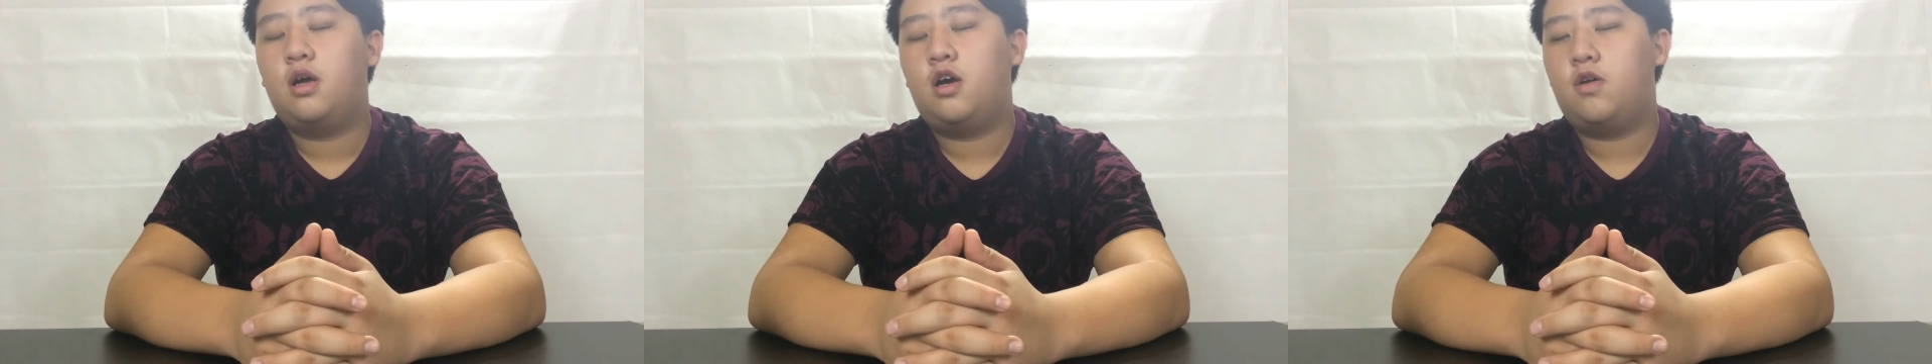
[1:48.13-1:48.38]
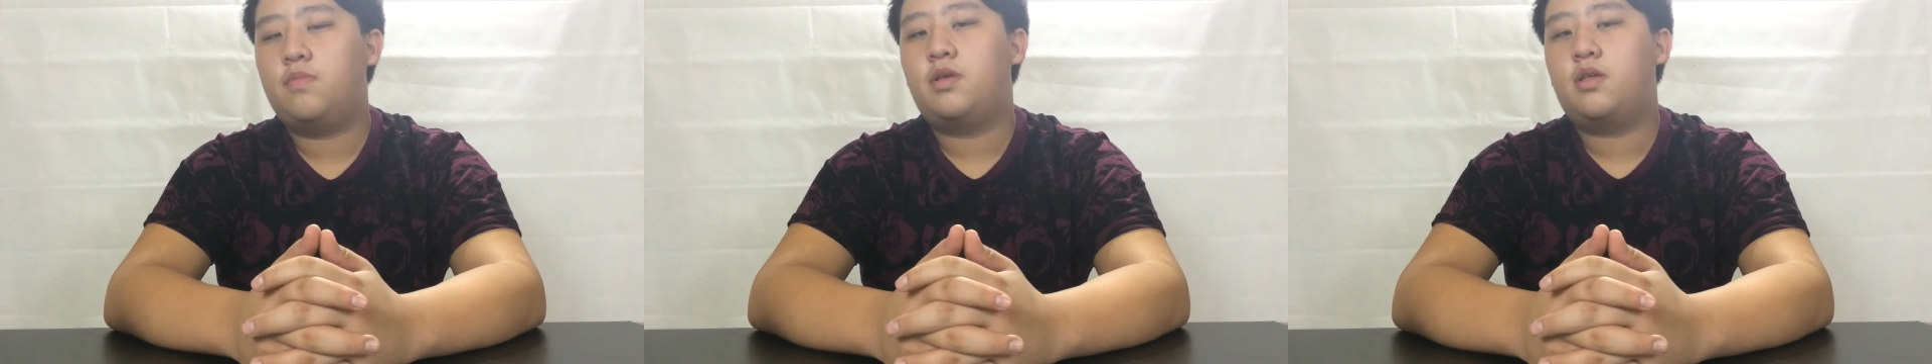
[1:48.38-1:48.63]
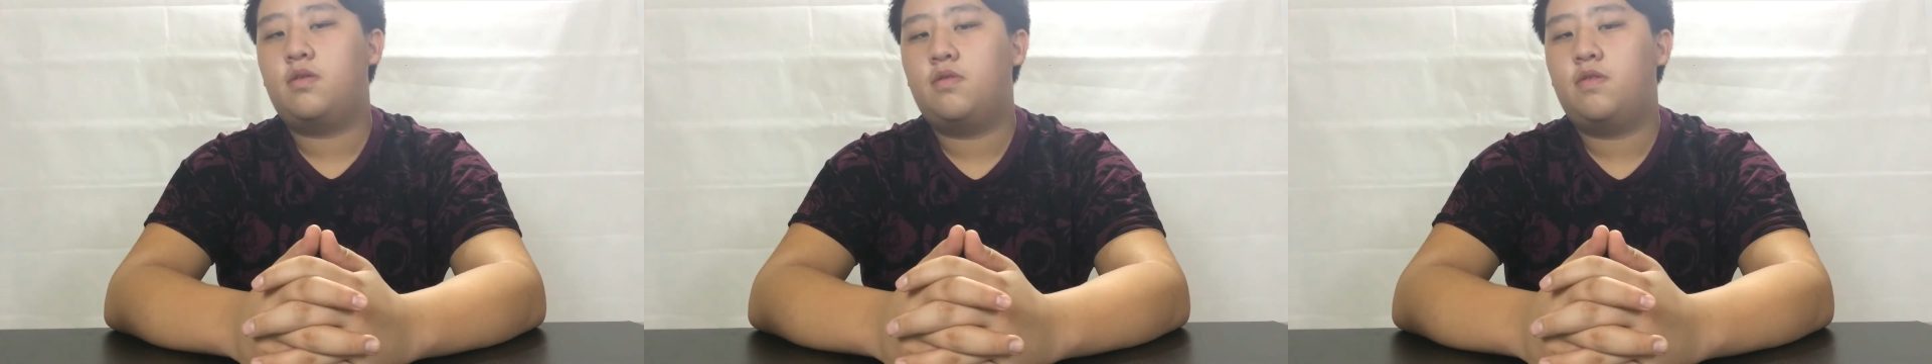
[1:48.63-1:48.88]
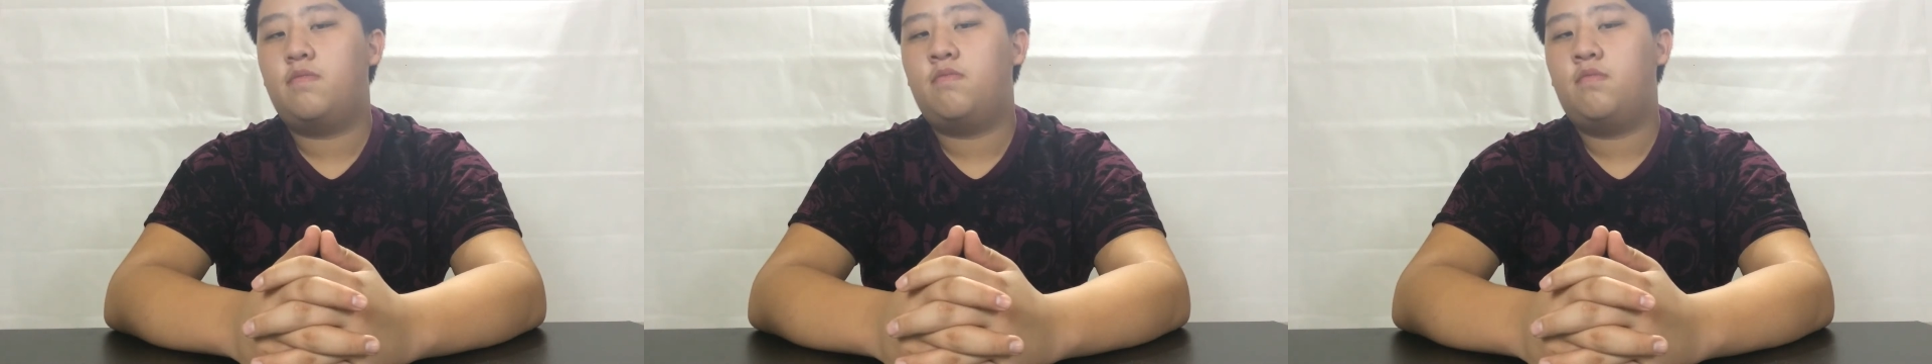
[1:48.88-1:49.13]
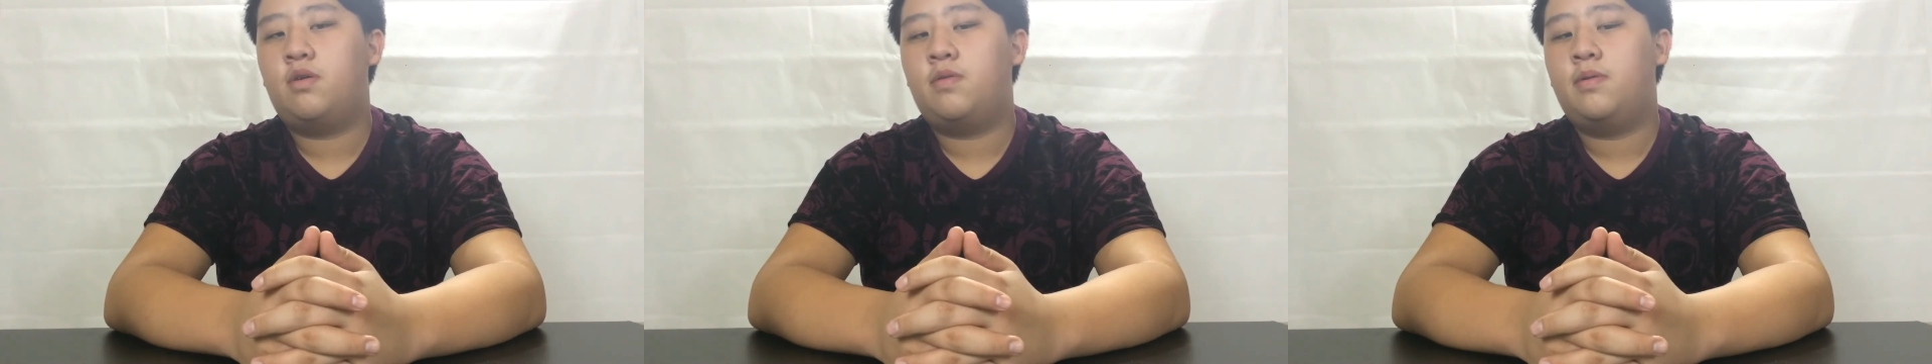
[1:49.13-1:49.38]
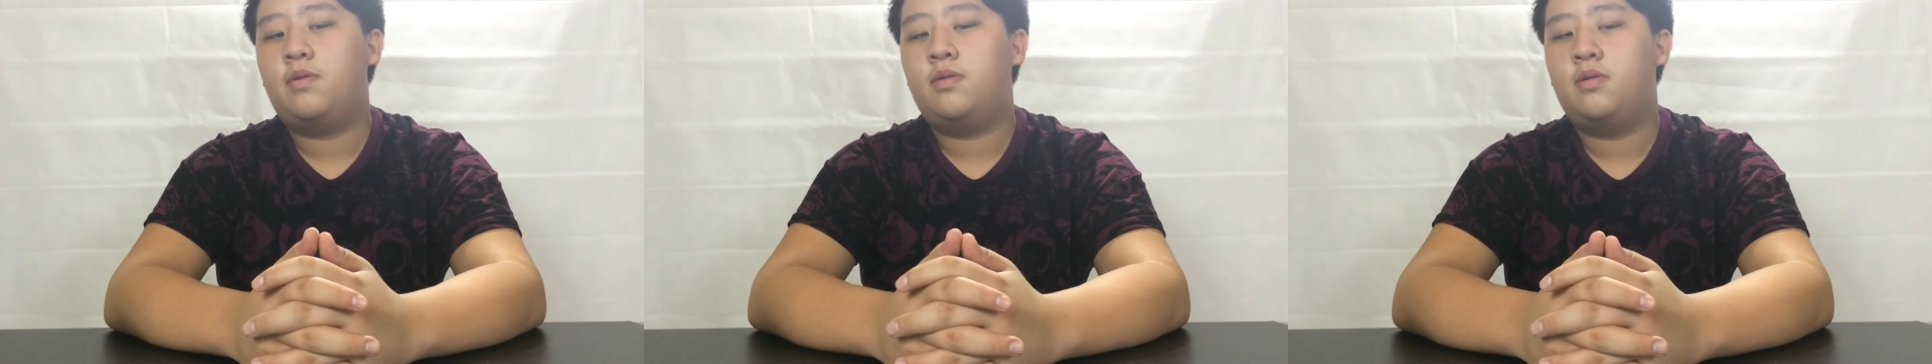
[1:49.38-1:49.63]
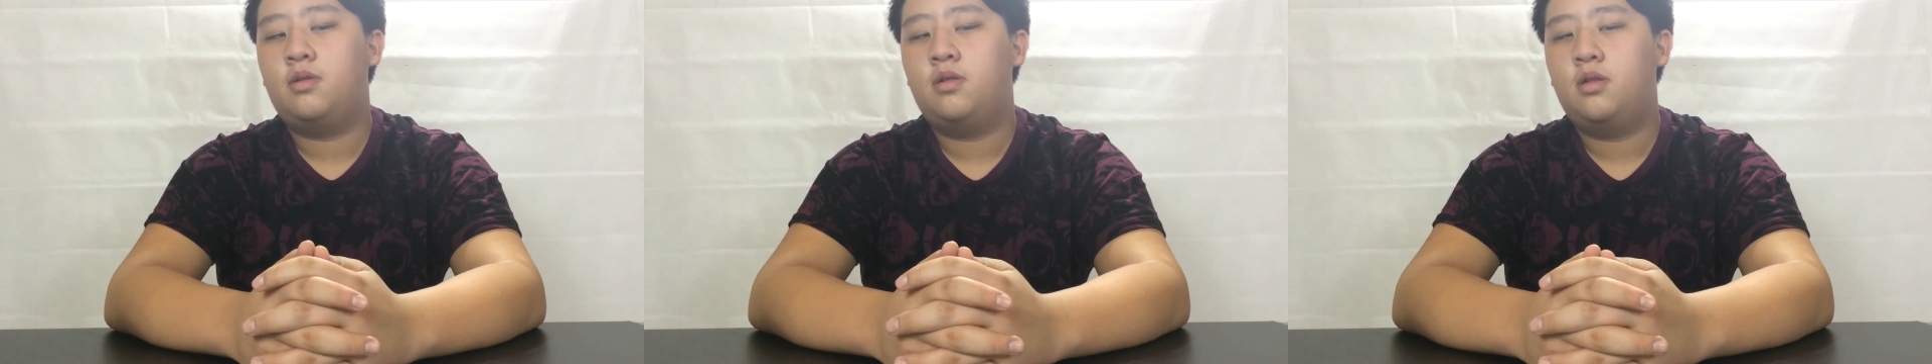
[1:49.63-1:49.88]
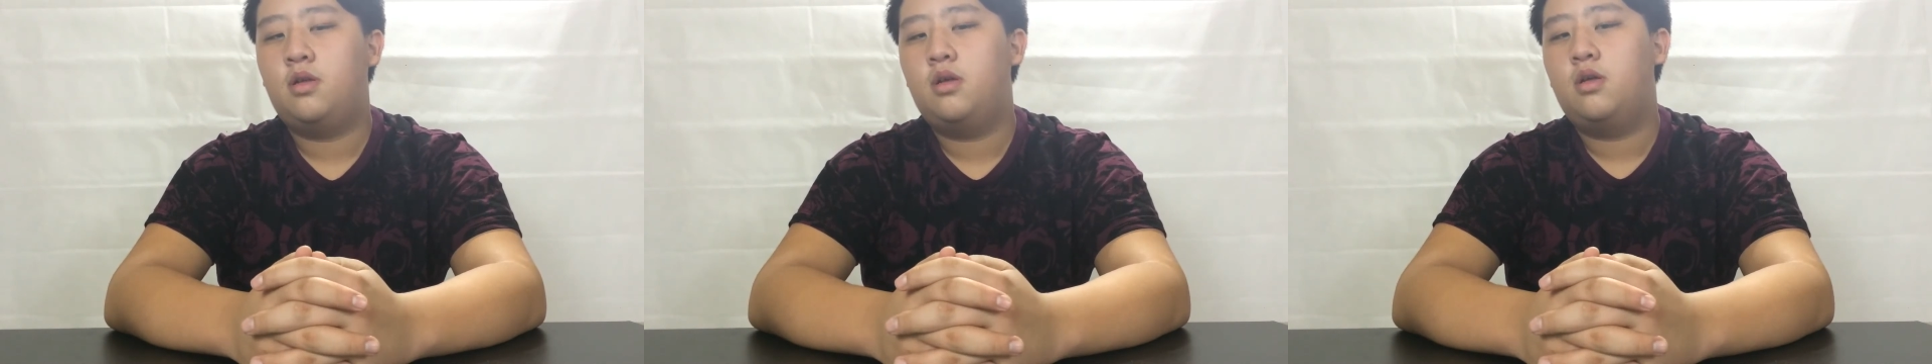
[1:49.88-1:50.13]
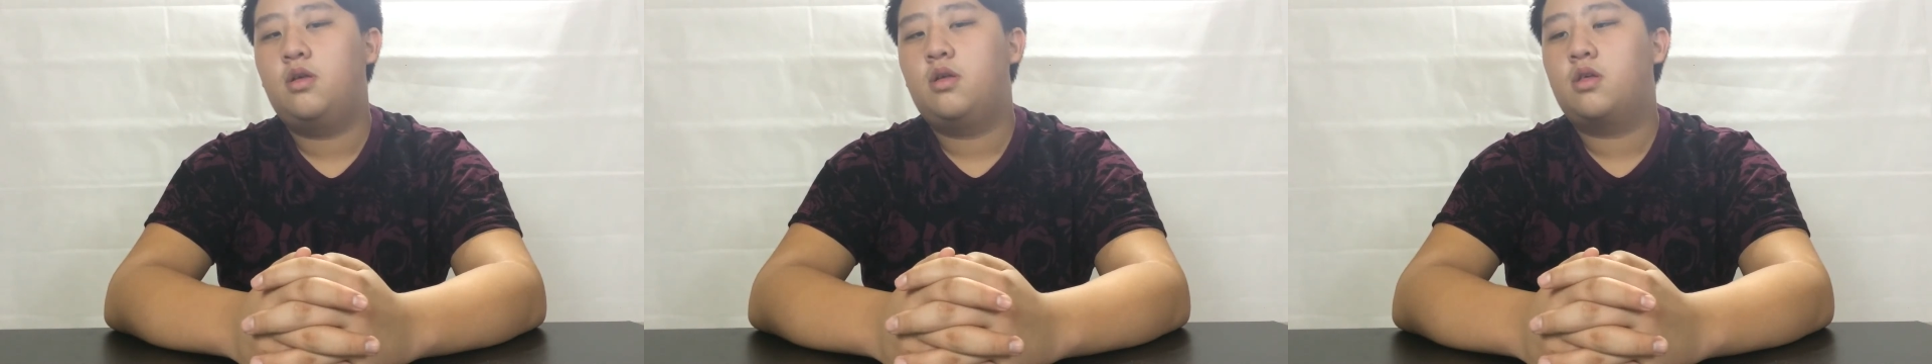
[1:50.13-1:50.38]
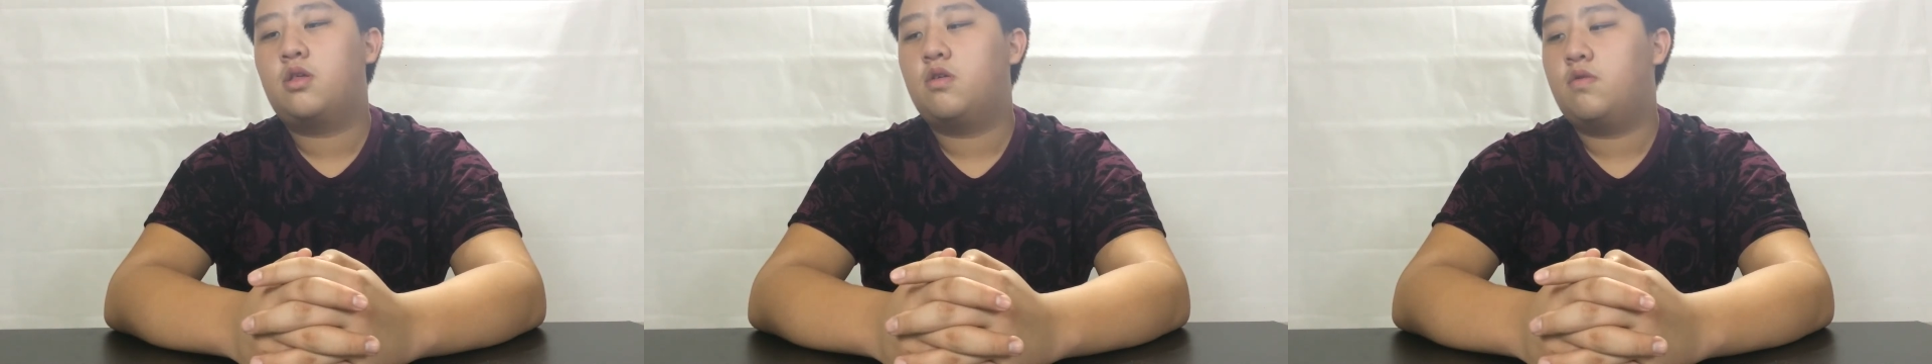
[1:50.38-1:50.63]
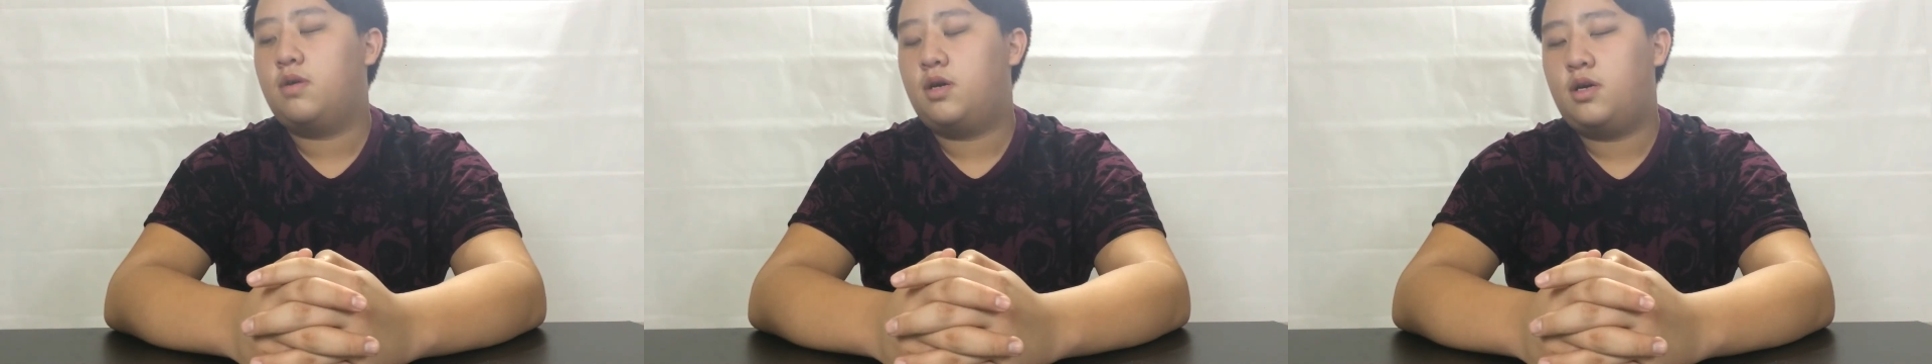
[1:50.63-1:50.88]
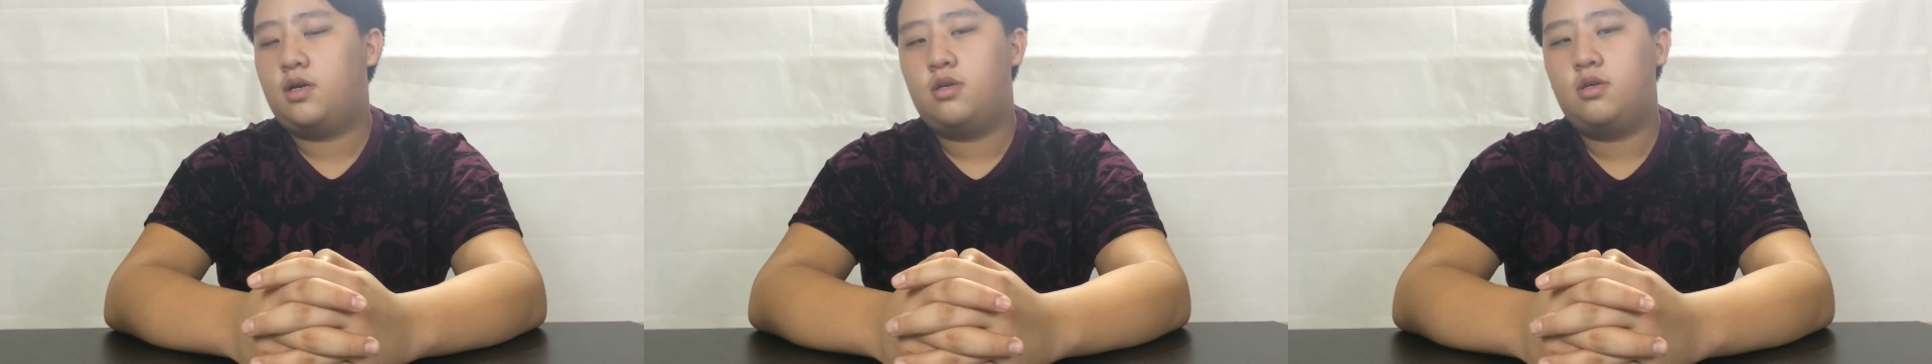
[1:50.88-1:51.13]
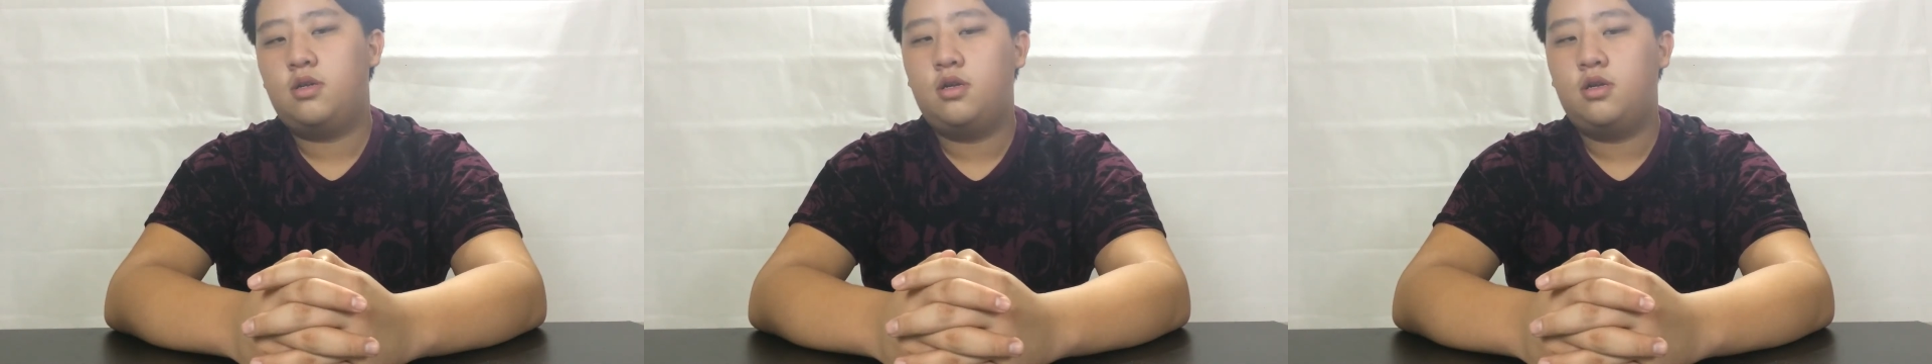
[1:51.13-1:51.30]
I hope that you're living well. So